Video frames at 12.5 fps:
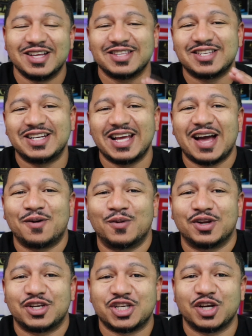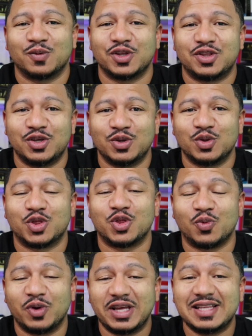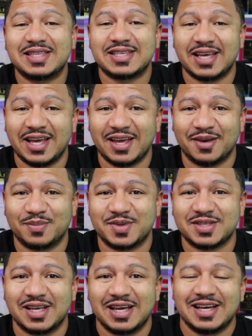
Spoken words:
Today I want to share with you 3 tips